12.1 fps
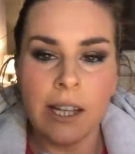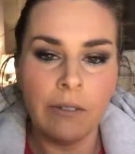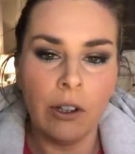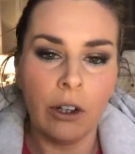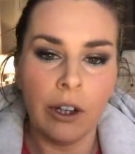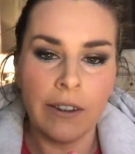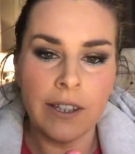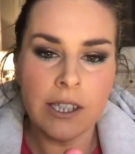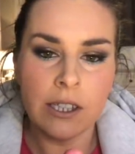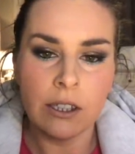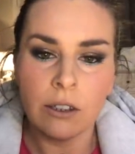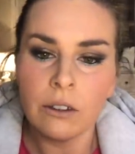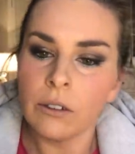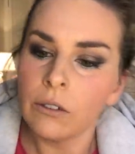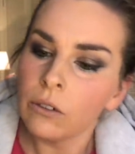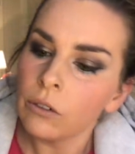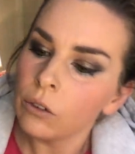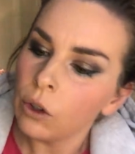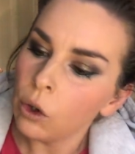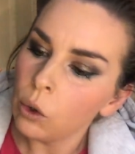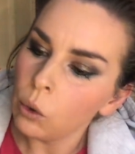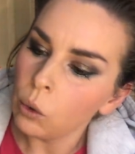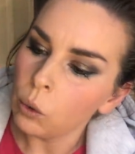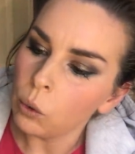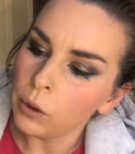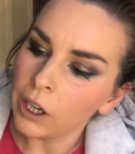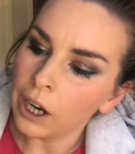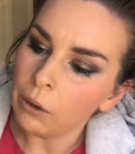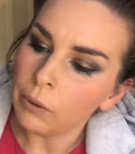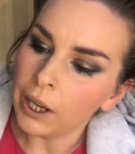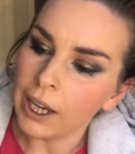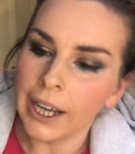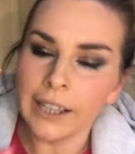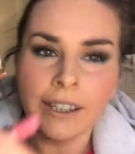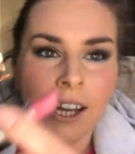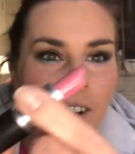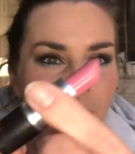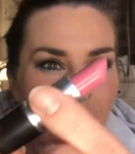have a look at this. Oh, now I like that